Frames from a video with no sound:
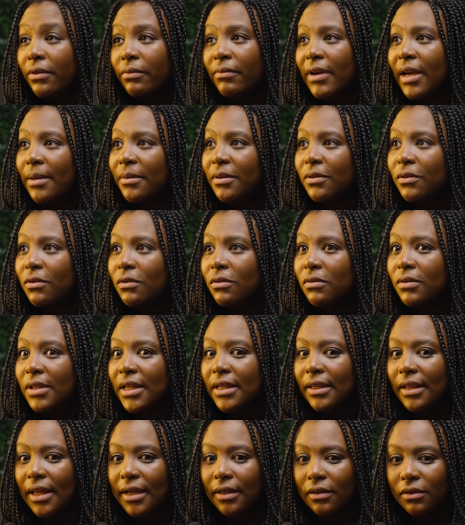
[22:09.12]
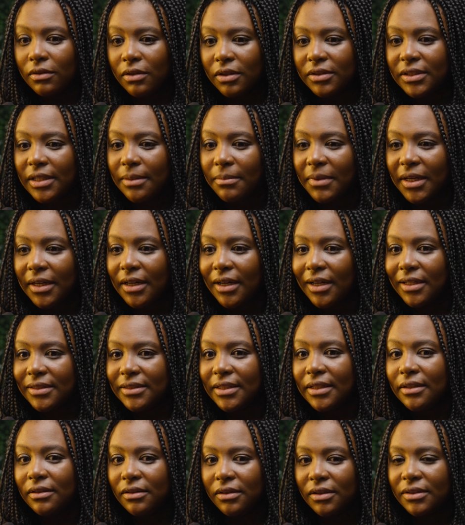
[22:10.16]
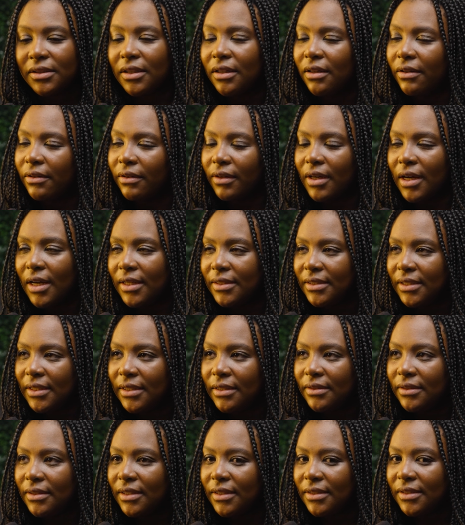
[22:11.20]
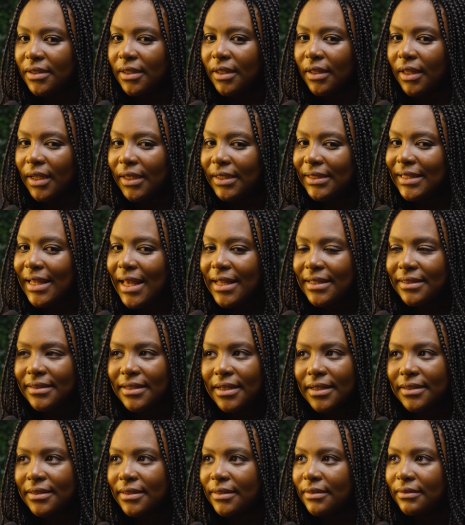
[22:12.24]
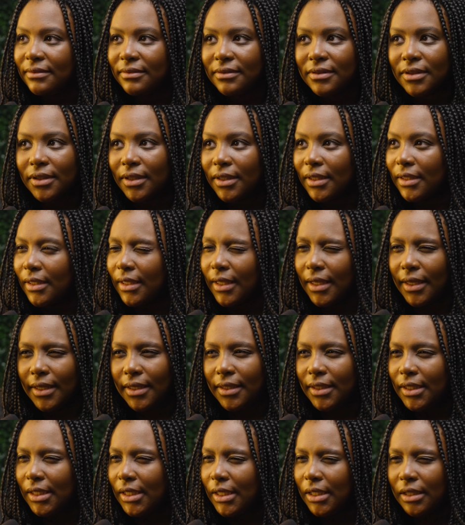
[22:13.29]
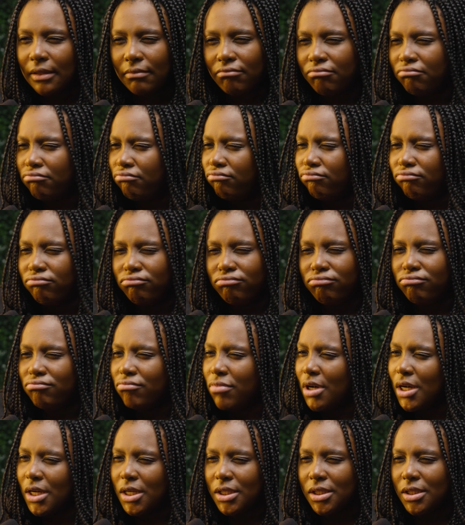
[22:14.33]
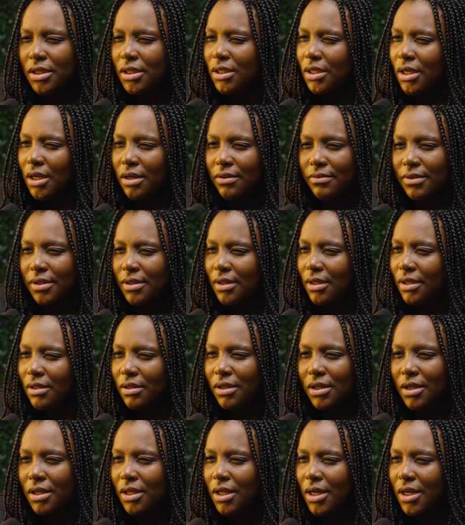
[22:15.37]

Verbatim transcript: go down the rabbit hole and like looked at my content, looked at other content, and said, like, that doesn't look like what it said it was gonna